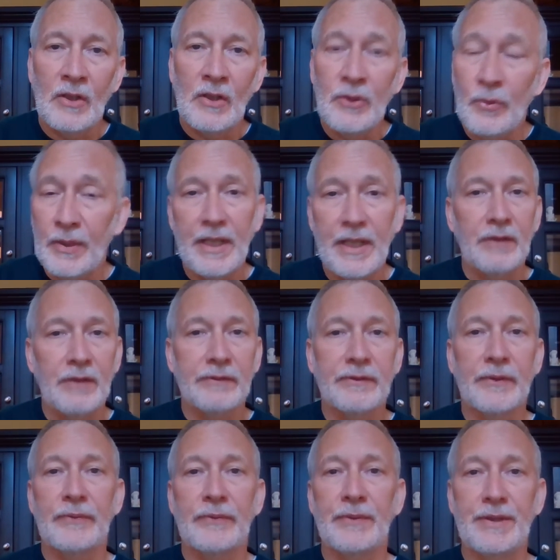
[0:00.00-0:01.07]
You inhale for
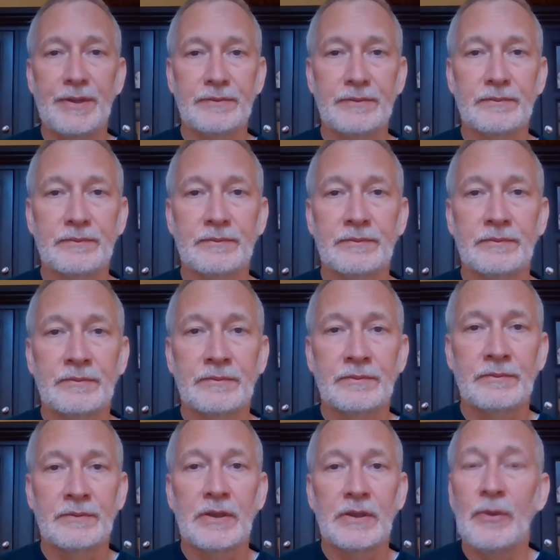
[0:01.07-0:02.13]
3,
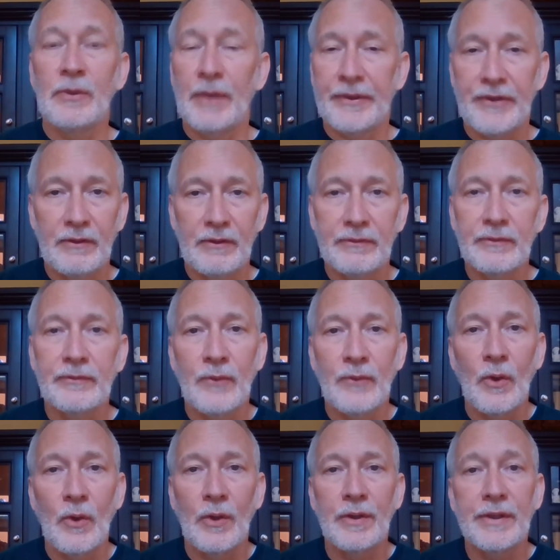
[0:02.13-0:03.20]
you exhale for
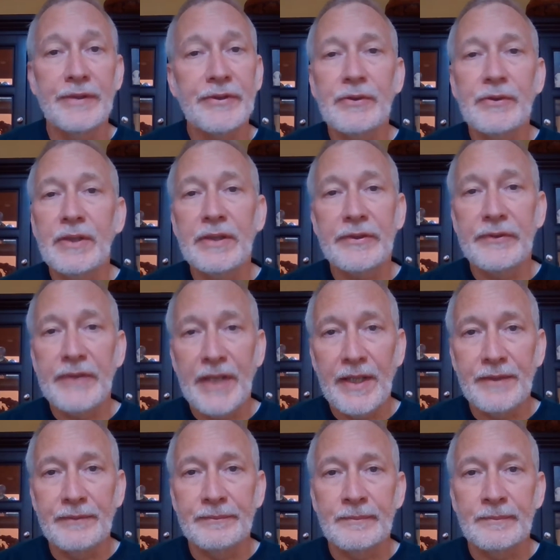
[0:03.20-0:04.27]
4, until you get to
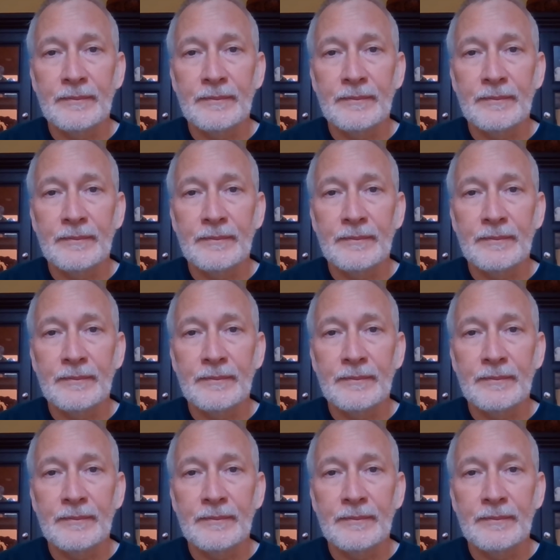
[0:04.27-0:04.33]
10.